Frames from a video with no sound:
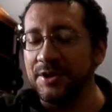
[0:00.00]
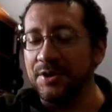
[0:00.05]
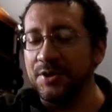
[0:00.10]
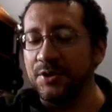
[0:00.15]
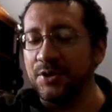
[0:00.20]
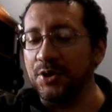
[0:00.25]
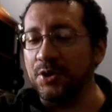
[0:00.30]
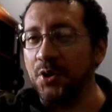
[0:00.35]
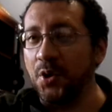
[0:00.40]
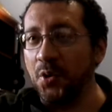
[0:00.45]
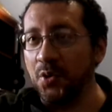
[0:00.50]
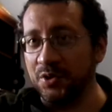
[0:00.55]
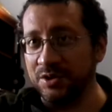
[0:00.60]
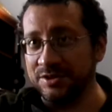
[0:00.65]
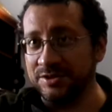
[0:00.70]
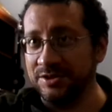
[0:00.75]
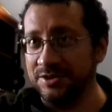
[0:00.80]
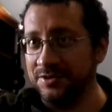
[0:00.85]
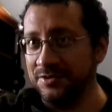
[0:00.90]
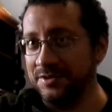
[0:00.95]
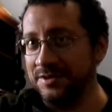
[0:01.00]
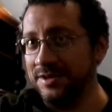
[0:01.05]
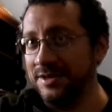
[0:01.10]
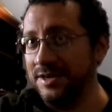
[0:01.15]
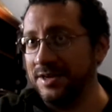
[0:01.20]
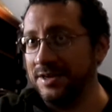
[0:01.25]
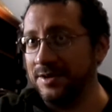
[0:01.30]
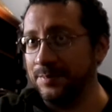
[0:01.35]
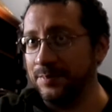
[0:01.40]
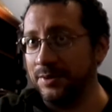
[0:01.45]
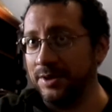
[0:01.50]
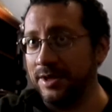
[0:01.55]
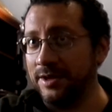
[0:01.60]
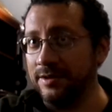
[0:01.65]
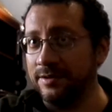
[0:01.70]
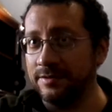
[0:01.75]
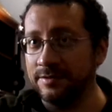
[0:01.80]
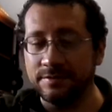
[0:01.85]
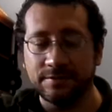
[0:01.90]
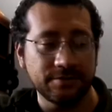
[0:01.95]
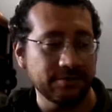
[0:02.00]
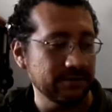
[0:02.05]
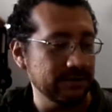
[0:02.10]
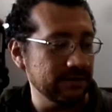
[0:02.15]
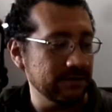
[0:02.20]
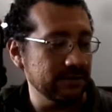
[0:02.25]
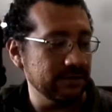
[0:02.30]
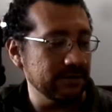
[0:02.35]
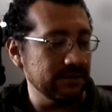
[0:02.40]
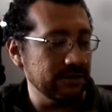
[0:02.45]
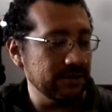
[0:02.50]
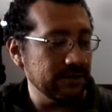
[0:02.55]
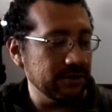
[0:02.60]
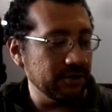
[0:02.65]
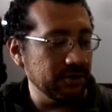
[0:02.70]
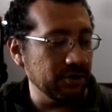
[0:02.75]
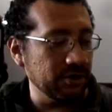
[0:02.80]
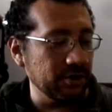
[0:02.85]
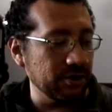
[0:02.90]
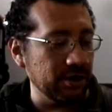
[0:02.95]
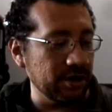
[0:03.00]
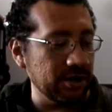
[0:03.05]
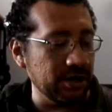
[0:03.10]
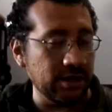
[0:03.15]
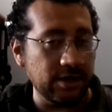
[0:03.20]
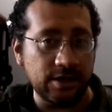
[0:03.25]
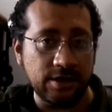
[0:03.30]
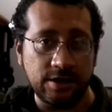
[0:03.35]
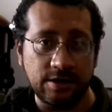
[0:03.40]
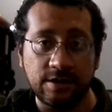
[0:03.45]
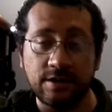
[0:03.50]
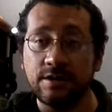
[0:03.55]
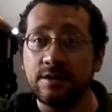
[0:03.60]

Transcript: The chords you're going to need to play. You're going to need